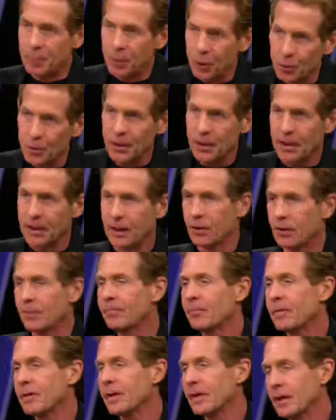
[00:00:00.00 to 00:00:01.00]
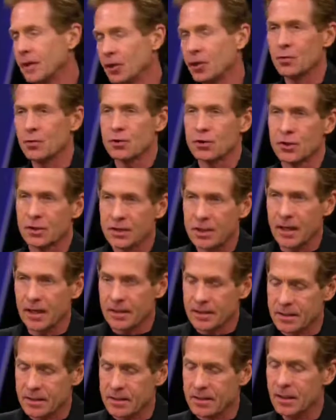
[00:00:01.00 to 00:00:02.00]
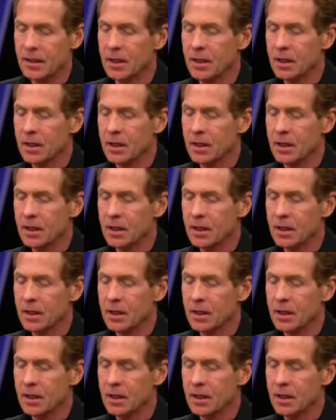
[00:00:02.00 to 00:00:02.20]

billionaire in Houston, Texas.